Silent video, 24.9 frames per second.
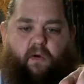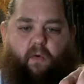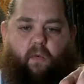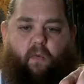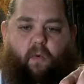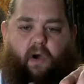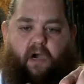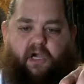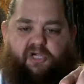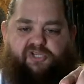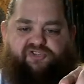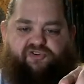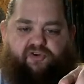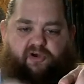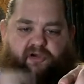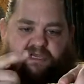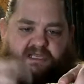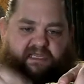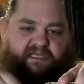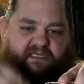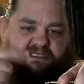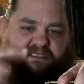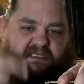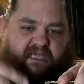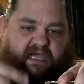washer on
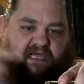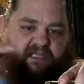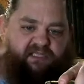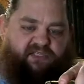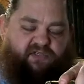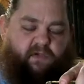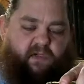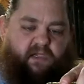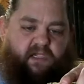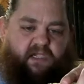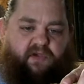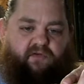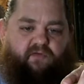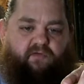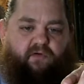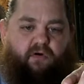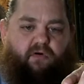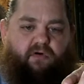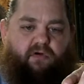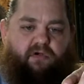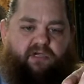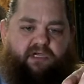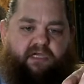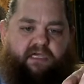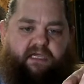each side so it can
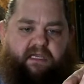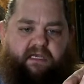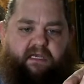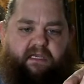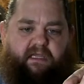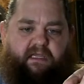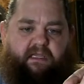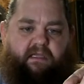roll good.